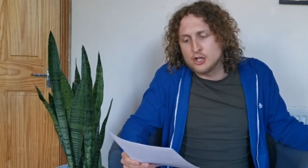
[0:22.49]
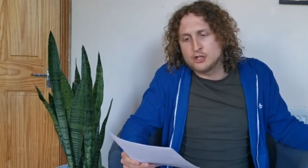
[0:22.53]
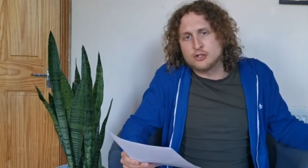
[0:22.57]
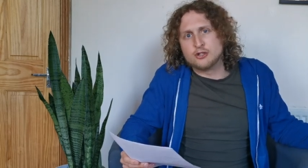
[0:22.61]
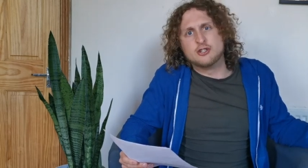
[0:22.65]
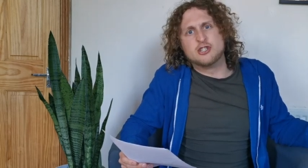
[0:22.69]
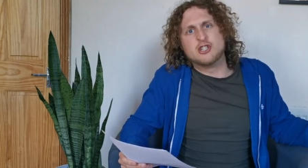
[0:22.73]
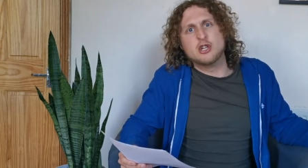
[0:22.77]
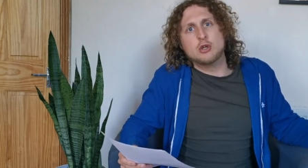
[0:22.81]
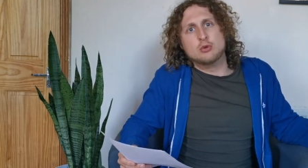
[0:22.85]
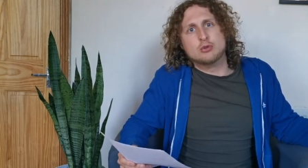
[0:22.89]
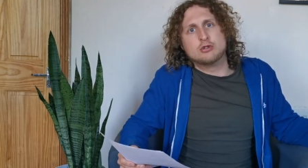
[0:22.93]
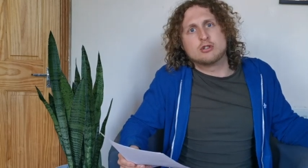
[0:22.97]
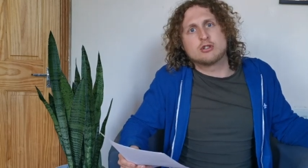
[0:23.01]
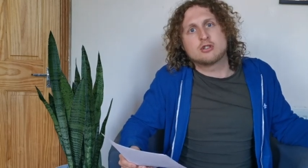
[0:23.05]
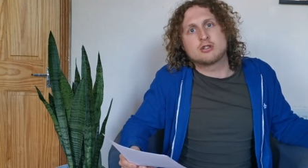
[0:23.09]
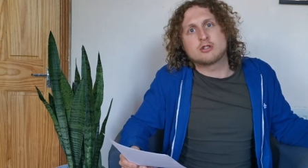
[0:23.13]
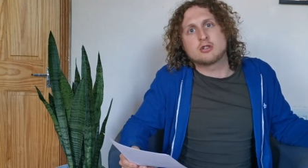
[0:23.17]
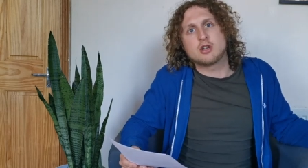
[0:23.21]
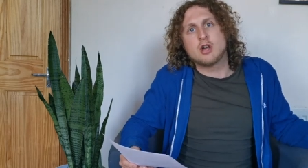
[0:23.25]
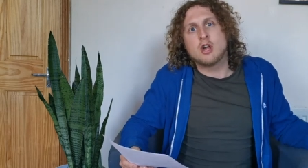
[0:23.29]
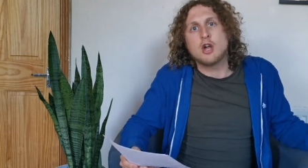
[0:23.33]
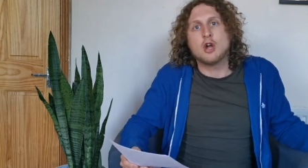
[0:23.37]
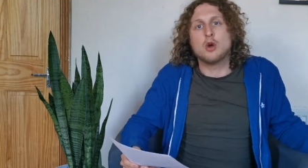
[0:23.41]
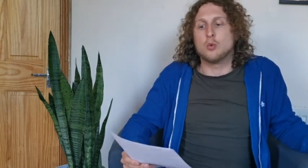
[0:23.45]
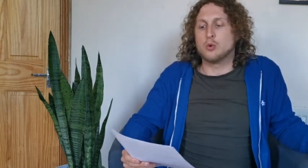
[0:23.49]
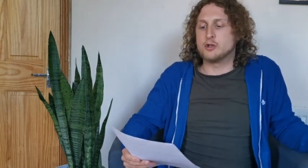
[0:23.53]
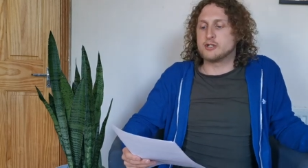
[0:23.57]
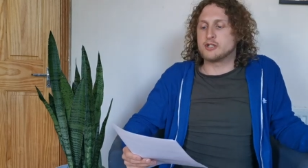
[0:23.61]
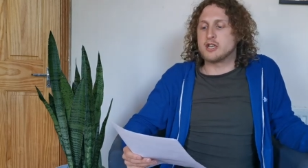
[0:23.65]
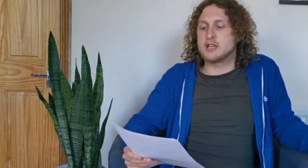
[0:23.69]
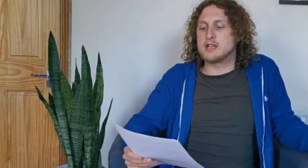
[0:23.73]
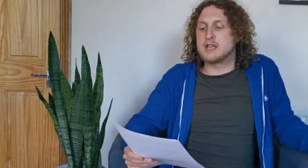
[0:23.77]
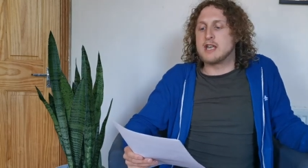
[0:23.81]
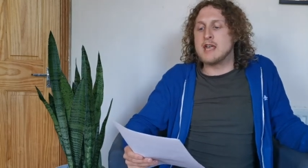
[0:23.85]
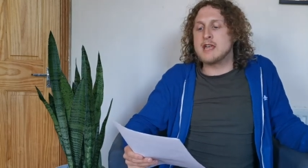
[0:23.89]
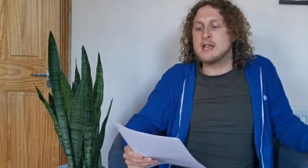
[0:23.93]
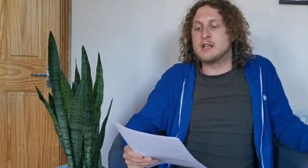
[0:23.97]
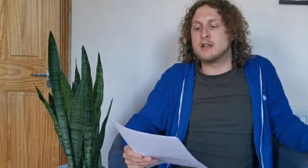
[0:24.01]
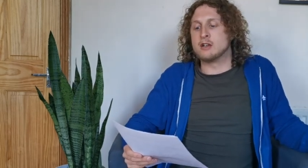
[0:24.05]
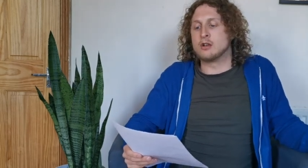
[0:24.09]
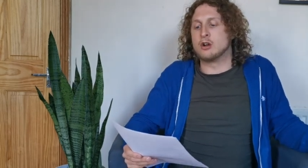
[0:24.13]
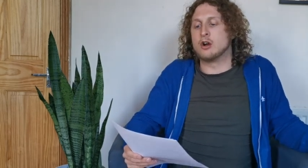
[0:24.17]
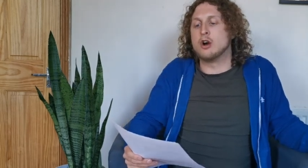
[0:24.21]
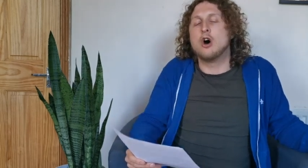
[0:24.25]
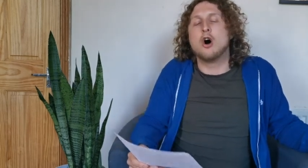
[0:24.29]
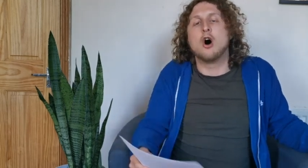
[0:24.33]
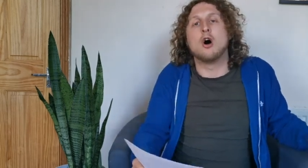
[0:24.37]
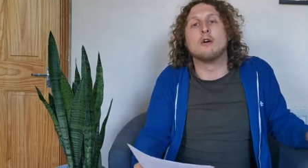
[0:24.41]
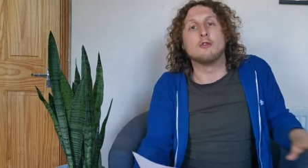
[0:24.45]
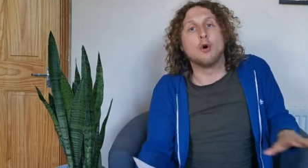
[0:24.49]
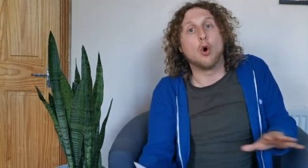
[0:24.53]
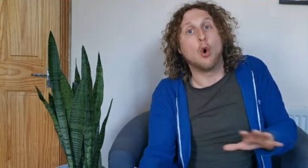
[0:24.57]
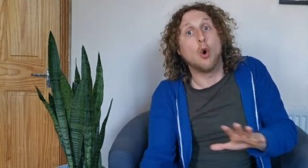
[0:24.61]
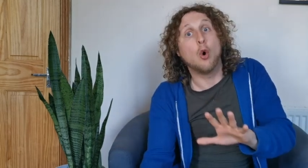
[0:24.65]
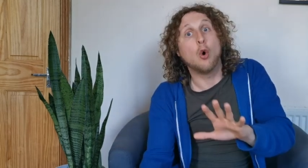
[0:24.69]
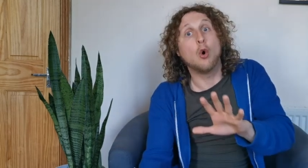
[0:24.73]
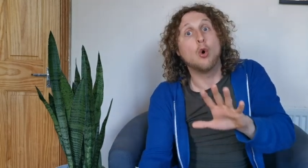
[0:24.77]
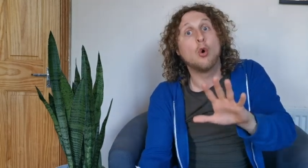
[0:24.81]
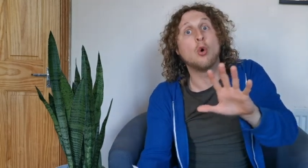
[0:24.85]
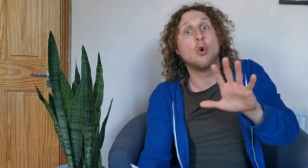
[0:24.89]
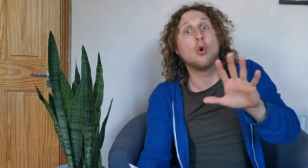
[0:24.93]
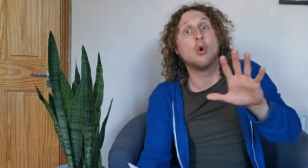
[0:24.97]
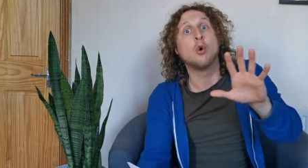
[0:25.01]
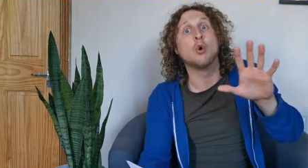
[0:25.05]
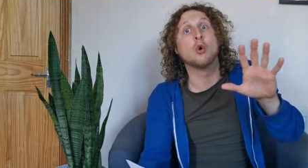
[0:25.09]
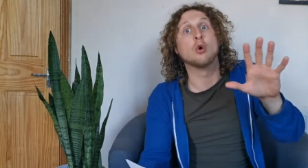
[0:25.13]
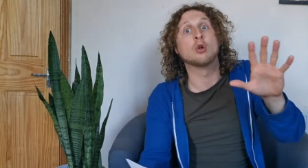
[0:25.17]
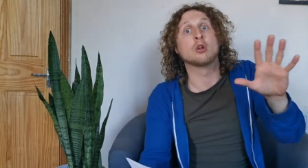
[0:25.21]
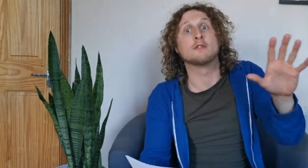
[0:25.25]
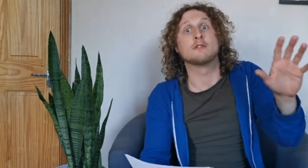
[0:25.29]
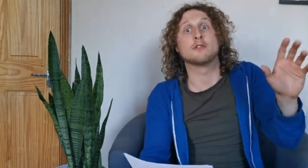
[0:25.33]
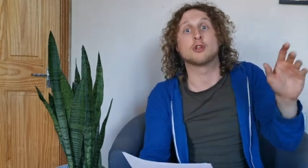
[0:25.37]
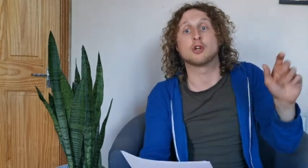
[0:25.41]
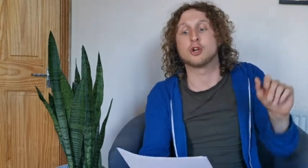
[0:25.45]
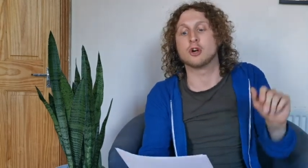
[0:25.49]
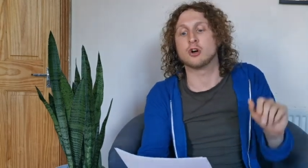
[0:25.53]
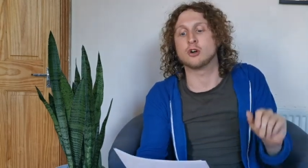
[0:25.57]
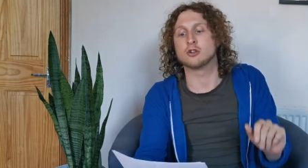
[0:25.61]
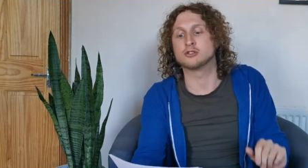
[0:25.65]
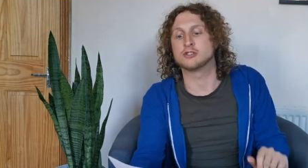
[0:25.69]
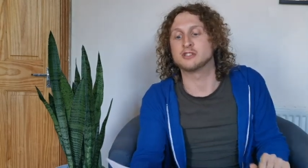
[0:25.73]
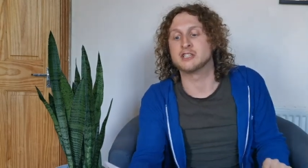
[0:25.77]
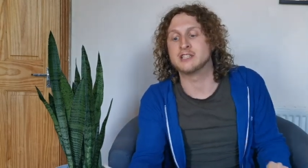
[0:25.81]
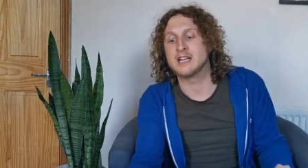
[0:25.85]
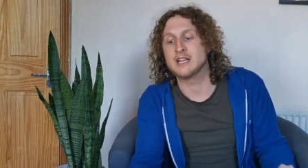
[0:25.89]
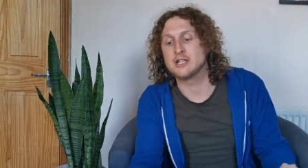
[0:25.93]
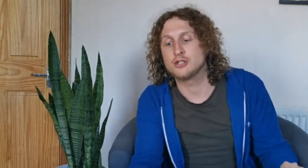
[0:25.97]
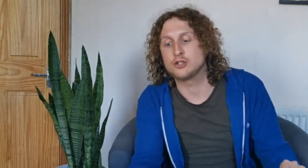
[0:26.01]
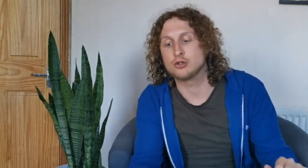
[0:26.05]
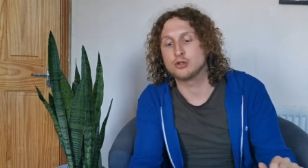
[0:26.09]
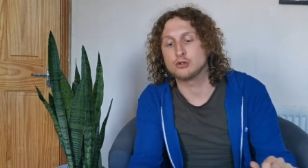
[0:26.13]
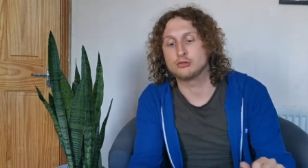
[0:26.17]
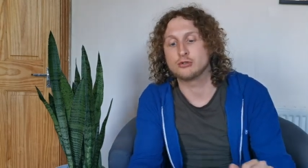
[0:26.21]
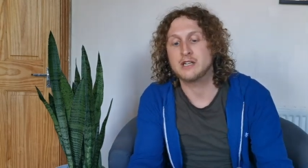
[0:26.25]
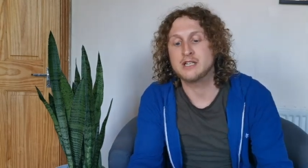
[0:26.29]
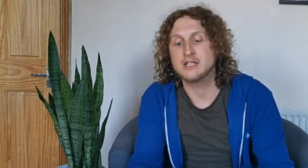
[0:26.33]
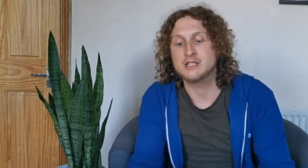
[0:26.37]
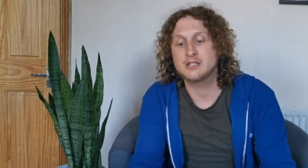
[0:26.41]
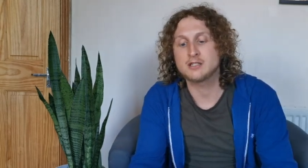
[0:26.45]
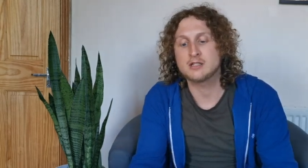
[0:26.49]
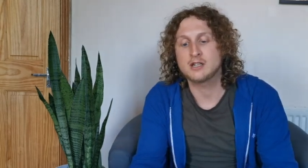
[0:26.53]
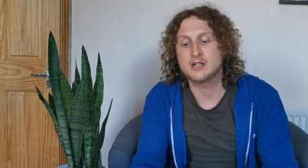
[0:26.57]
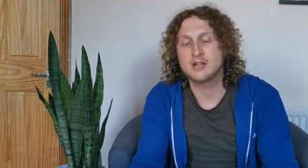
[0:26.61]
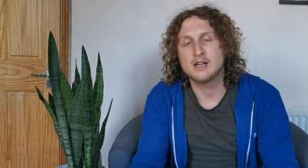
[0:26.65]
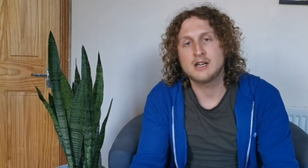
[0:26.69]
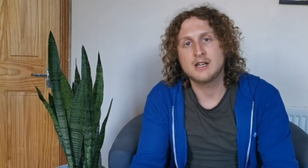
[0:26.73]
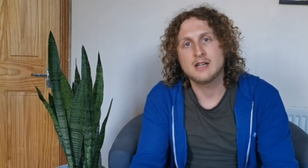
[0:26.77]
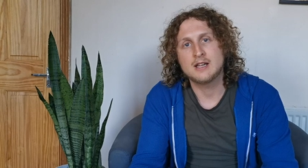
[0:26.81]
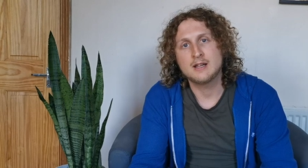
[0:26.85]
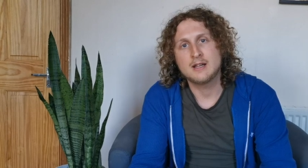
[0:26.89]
Zeus was the king of all of the gods in ancient Greece.